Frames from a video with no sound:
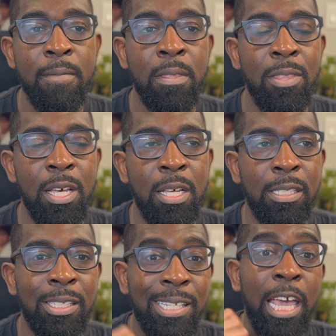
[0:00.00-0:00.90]
the
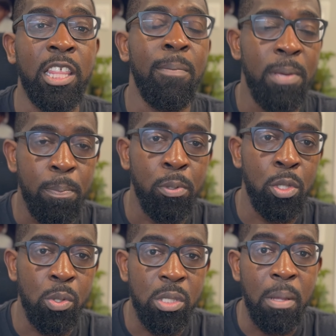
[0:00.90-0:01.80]
stick that people
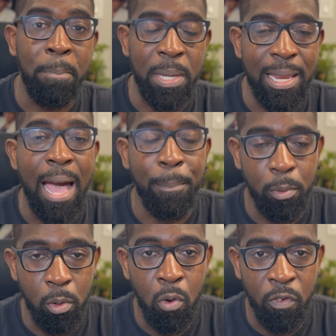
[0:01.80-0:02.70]
use to beat
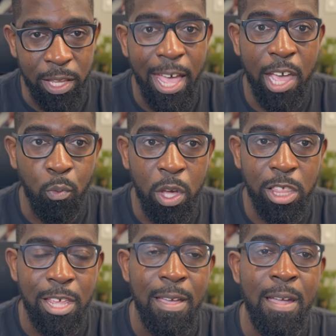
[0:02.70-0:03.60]
Apple over the head
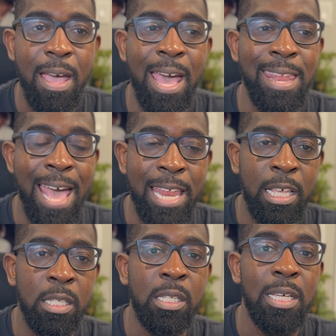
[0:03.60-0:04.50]
with, and that
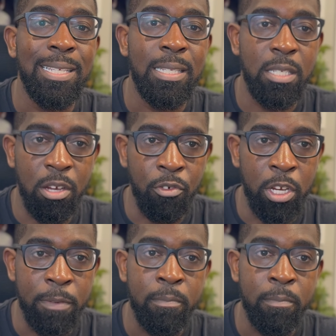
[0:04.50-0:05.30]
is Siri.